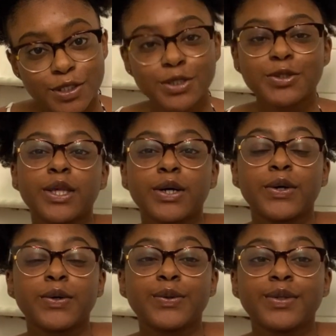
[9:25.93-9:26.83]
to.
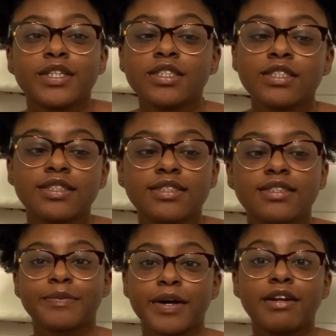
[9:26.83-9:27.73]
So this is
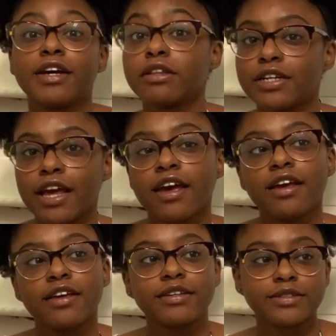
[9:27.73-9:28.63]
another
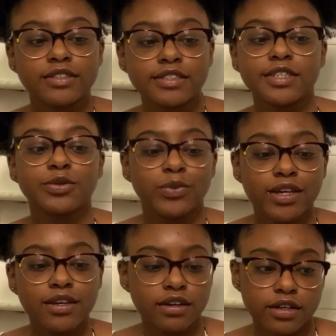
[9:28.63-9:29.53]
day, another
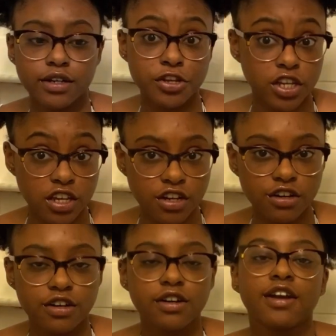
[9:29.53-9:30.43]
week, another
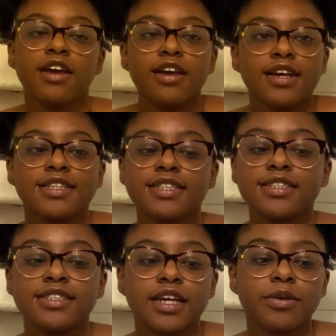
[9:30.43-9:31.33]
year. It's
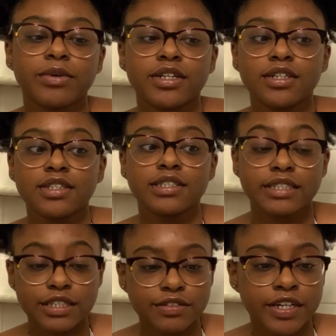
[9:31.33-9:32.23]
like January
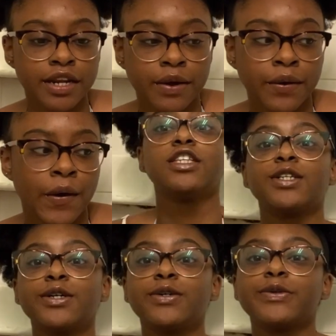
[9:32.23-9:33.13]
6th right now.
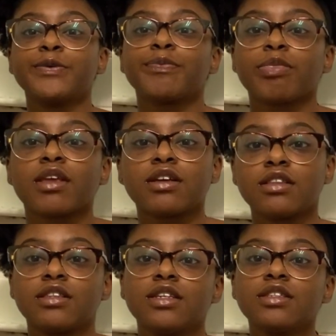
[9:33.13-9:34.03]
So
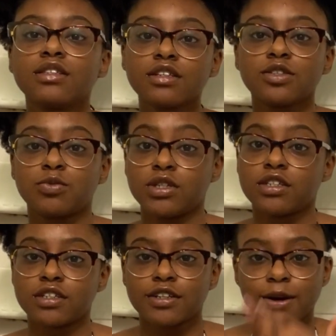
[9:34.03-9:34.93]
this looks
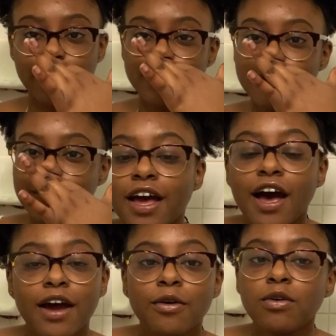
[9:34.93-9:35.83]
weird. I
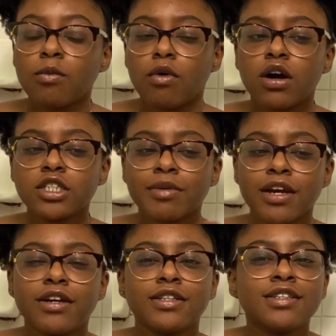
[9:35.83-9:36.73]
don't wash my
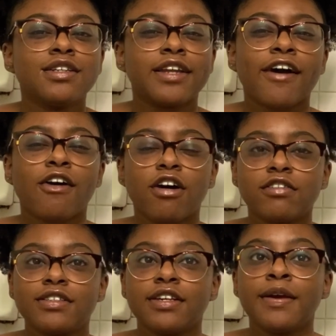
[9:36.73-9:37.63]
hair sitting down,
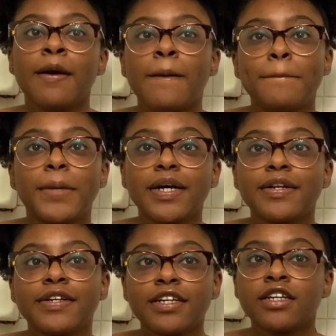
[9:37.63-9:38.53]
obviously, but
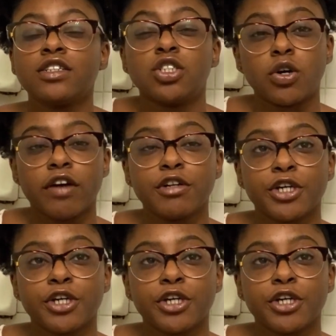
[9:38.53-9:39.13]
again, don't have a